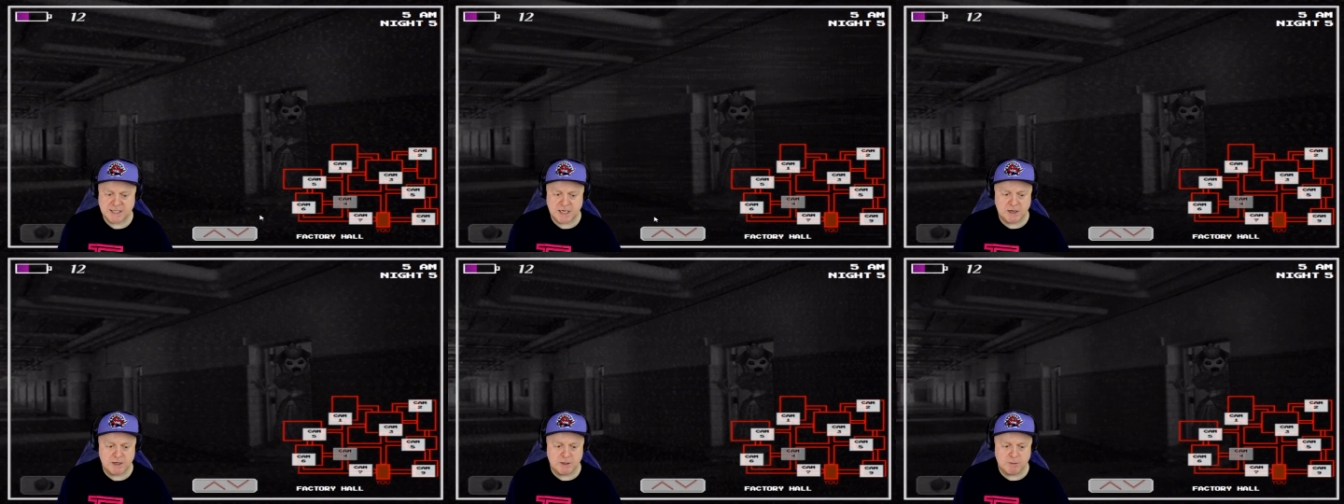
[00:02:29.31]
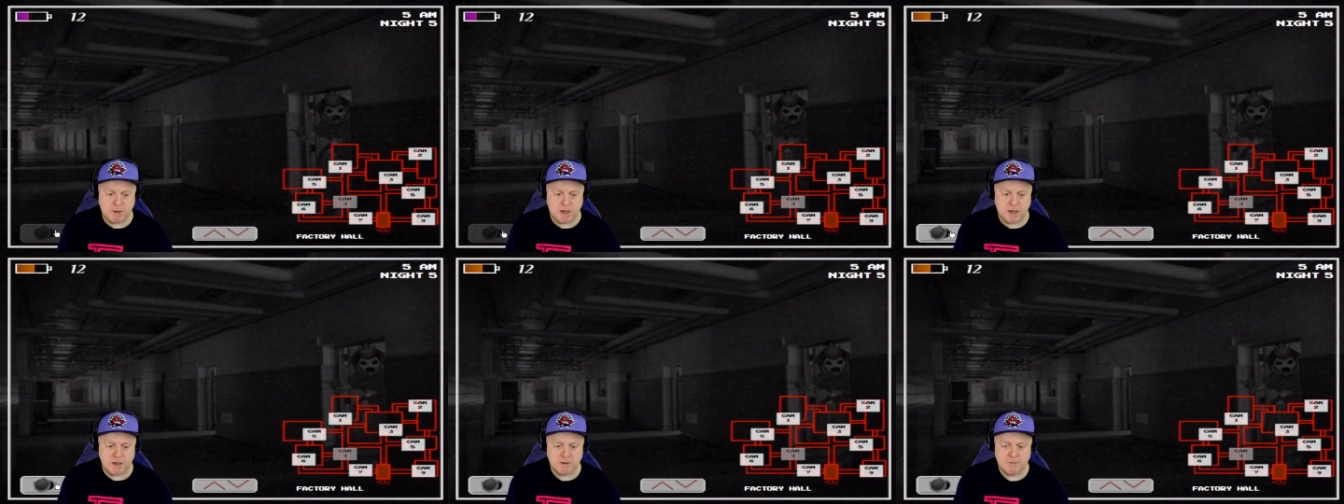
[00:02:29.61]
There
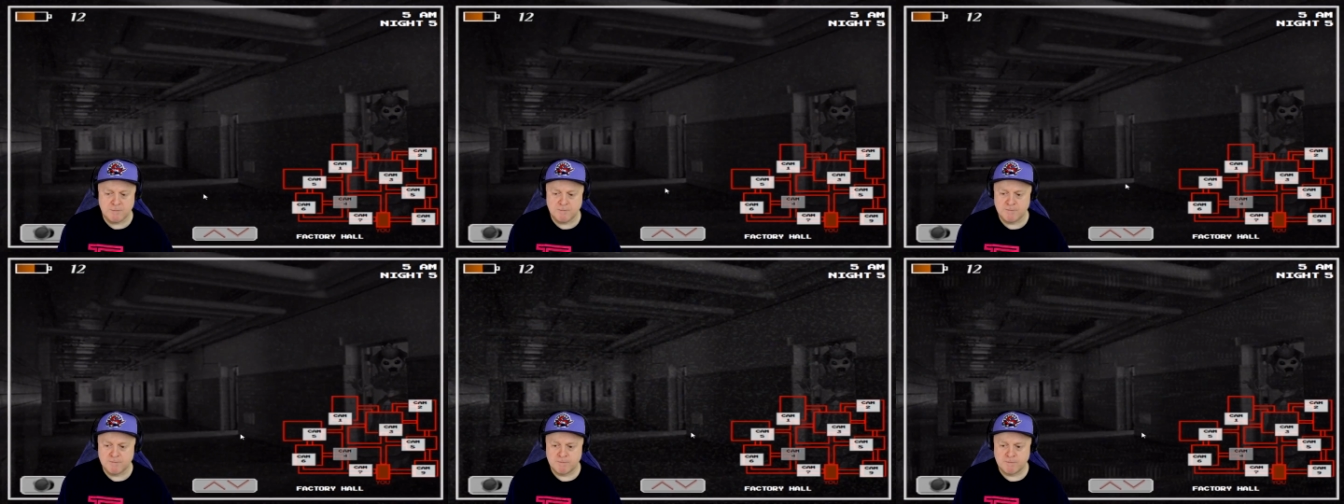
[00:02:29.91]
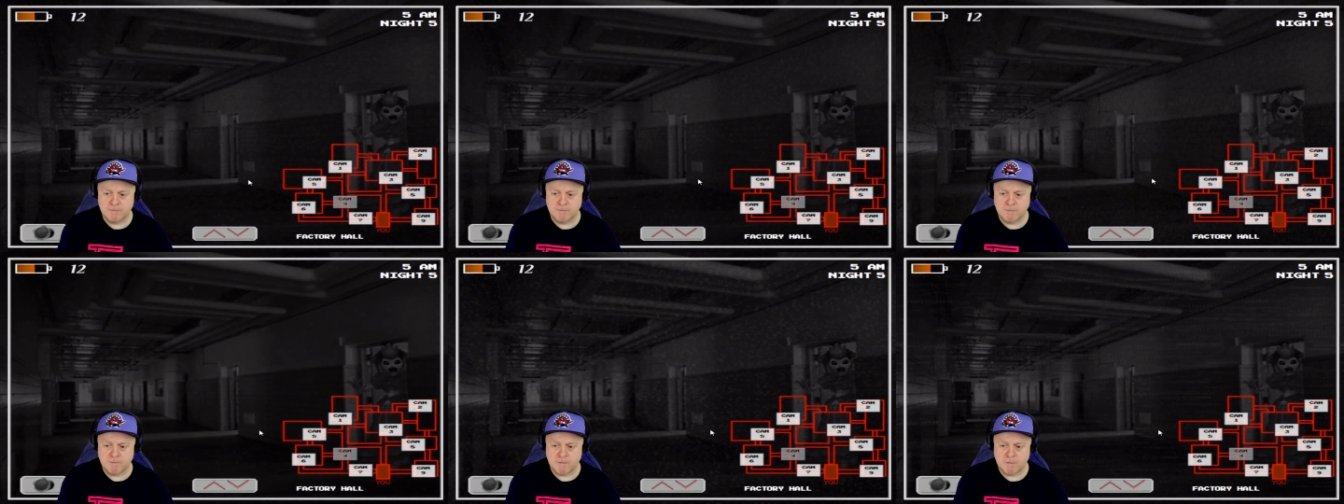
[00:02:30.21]
you are.
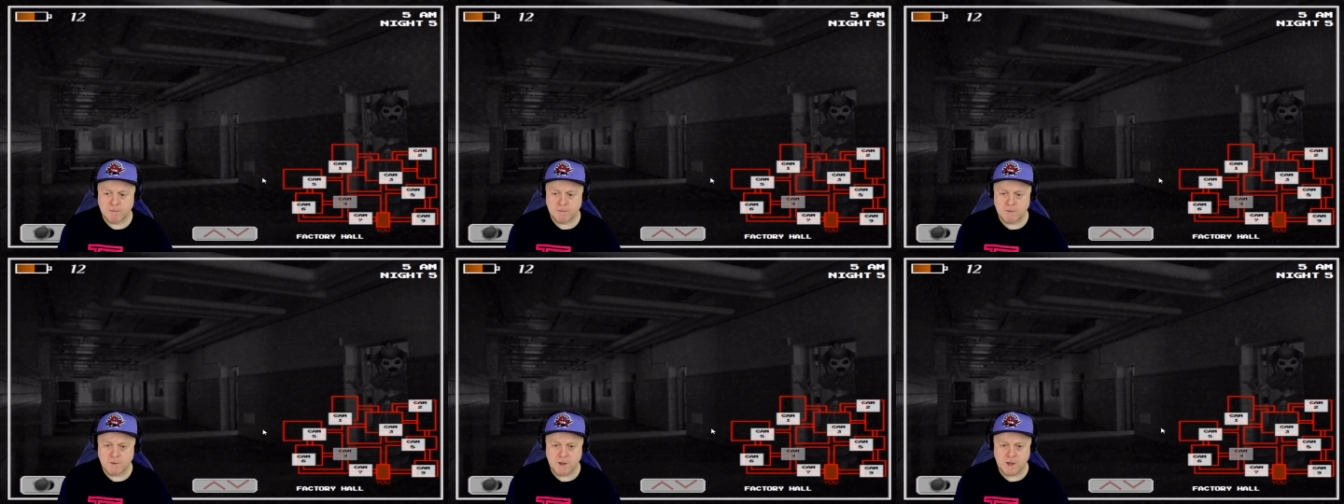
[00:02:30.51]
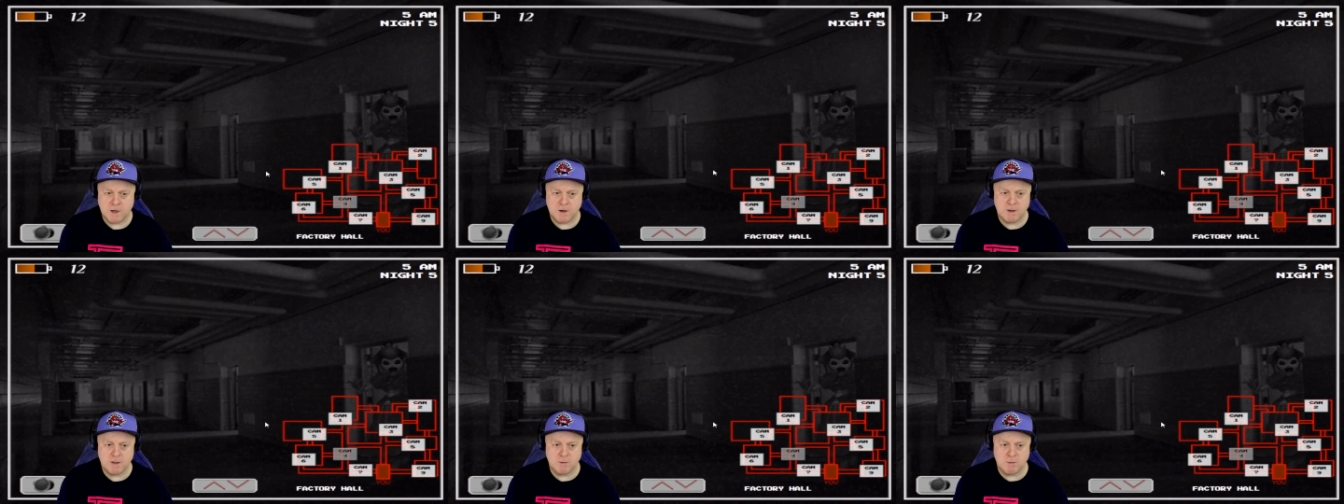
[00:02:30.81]

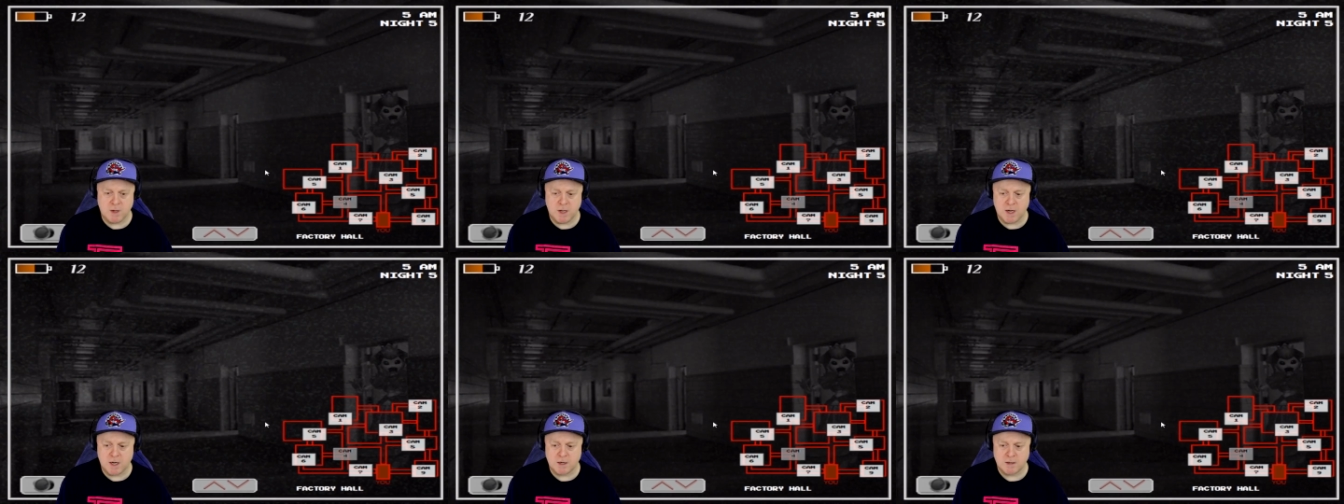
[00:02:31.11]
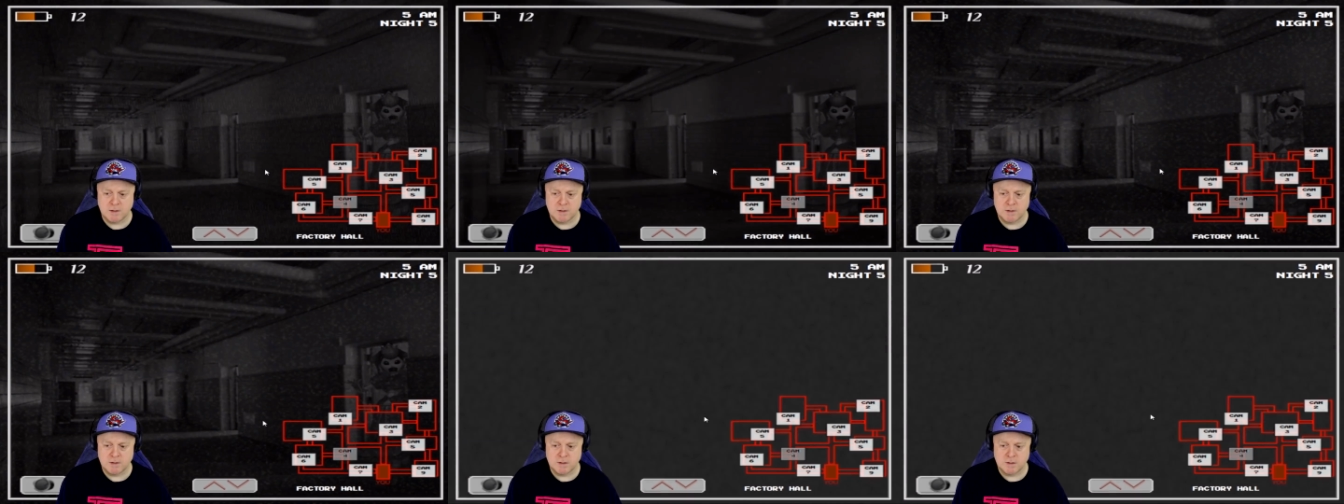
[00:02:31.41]
There you
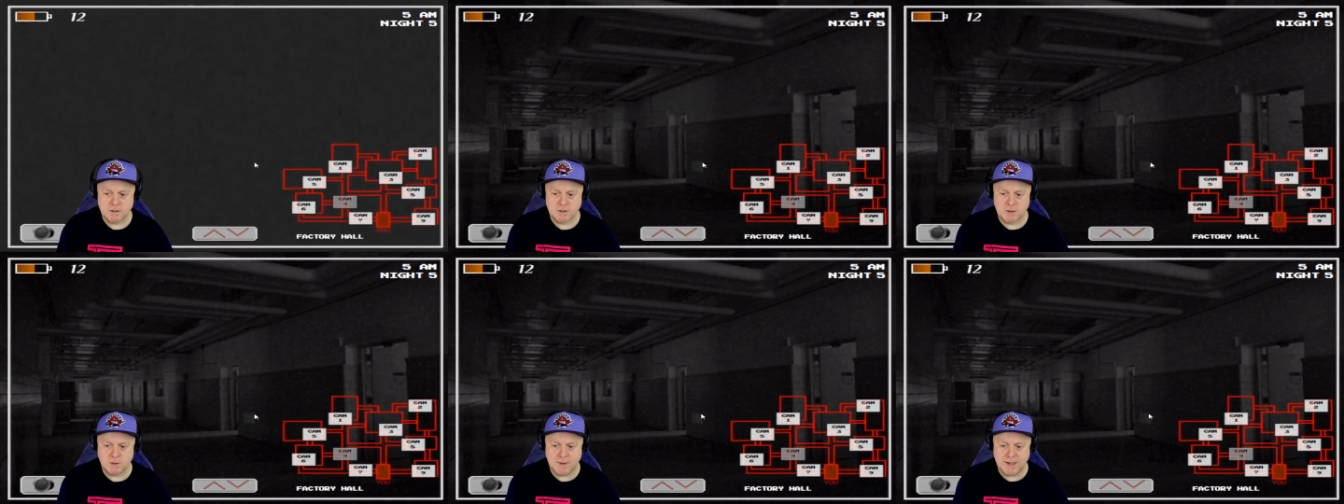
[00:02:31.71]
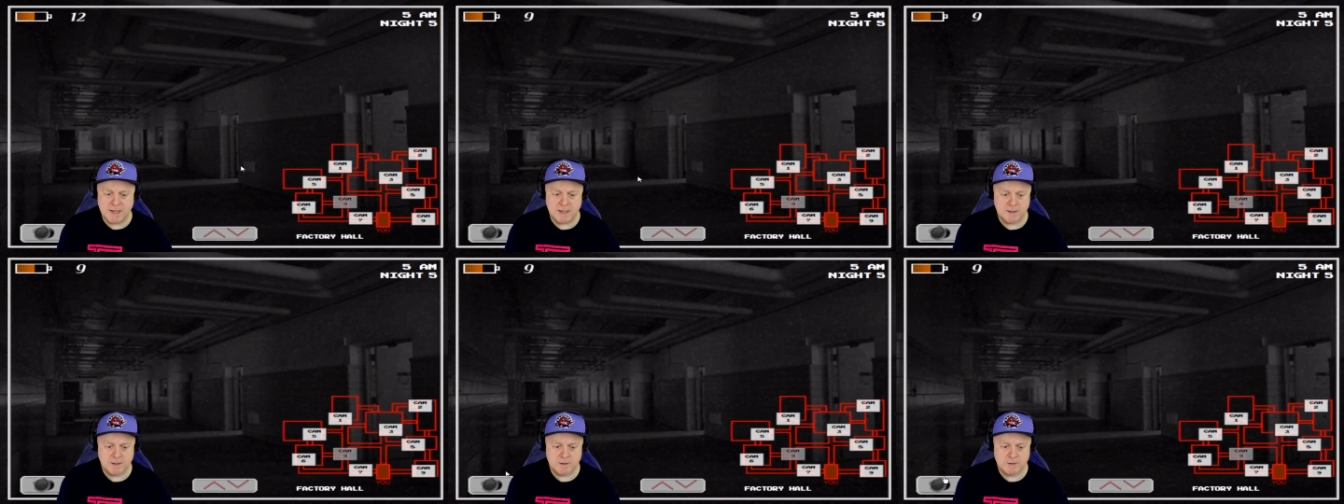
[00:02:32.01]
are. Go
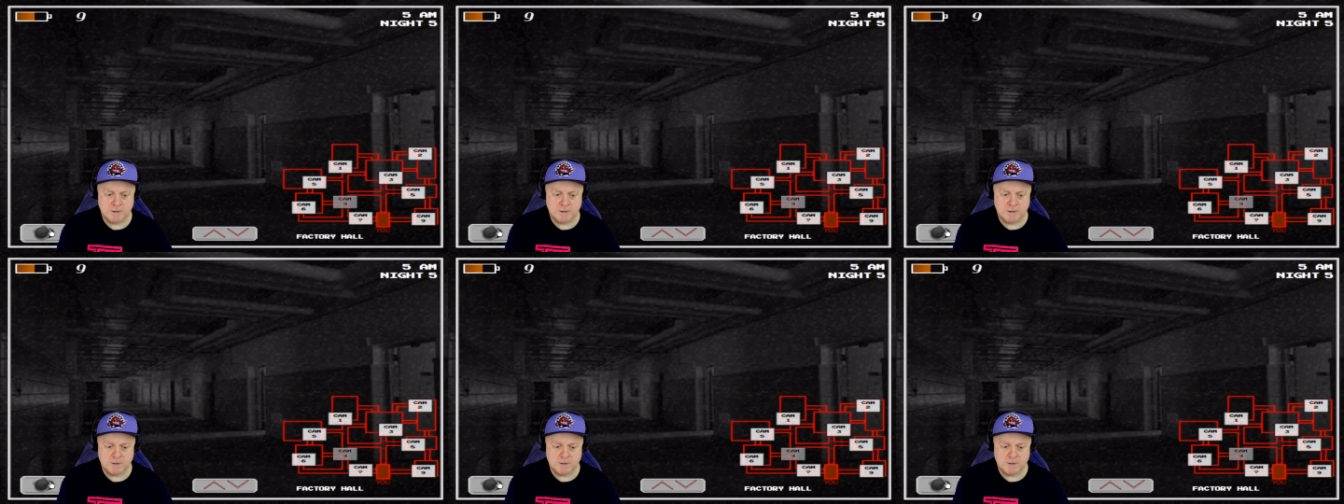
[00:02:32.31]
away.